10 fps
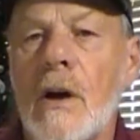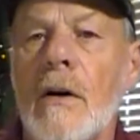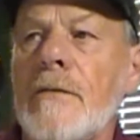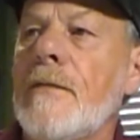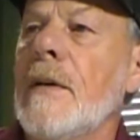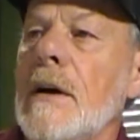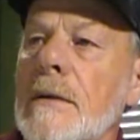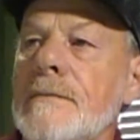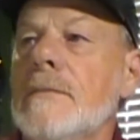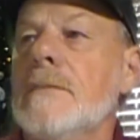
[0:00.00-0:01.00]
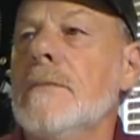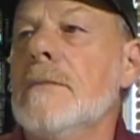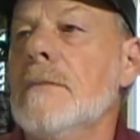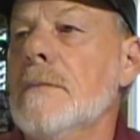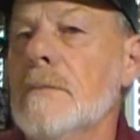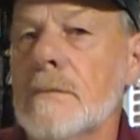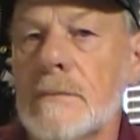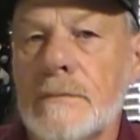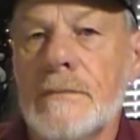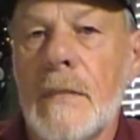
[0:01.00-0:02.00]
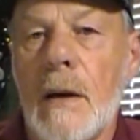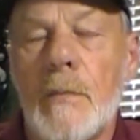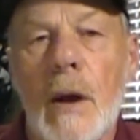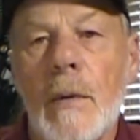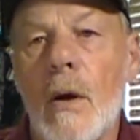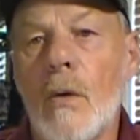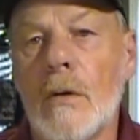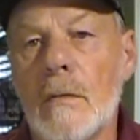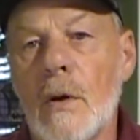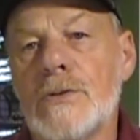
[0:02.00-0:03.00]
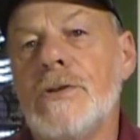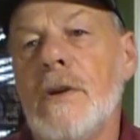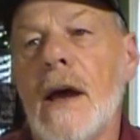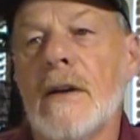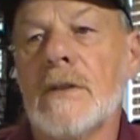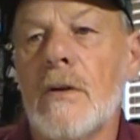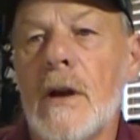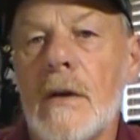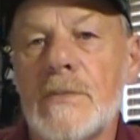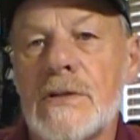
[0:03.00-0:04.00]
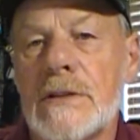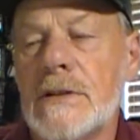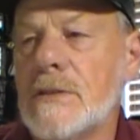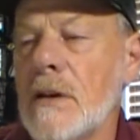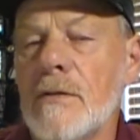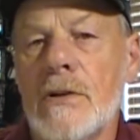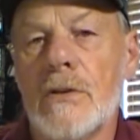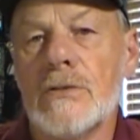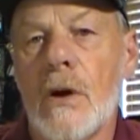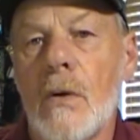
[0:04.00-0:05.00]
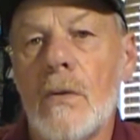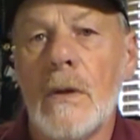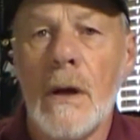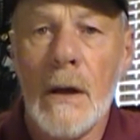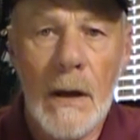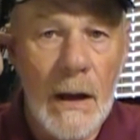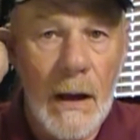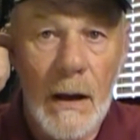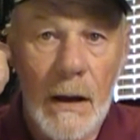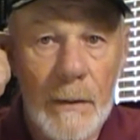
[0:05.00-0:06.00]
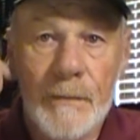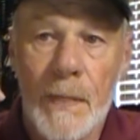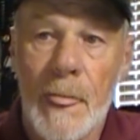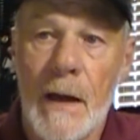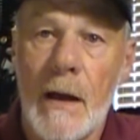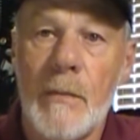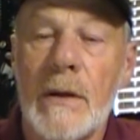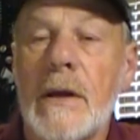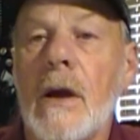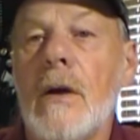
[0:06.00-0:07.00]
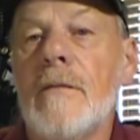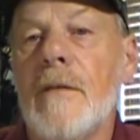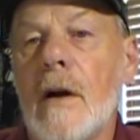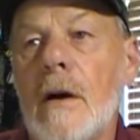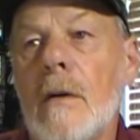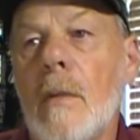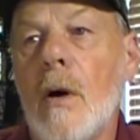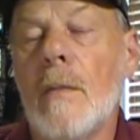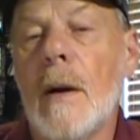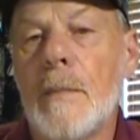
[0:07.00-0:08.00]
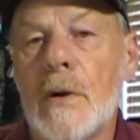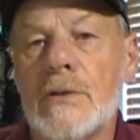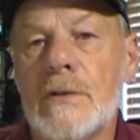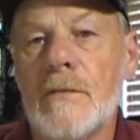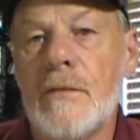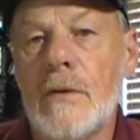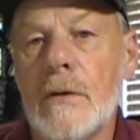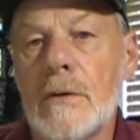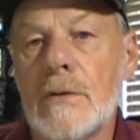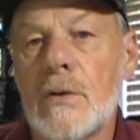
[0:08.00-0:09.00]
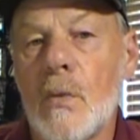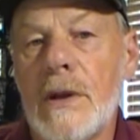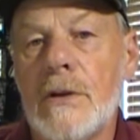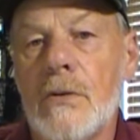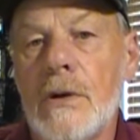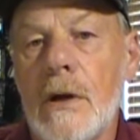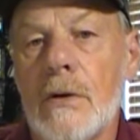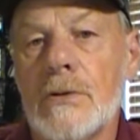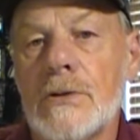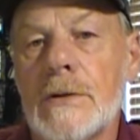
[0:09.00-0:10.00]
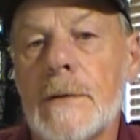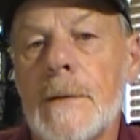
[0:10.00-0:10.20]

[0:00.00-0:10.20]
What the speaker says: First off, I'm probably older than most of you guys on there. I'm 67 years old. I've been carrying a firearm on my person for 22 years.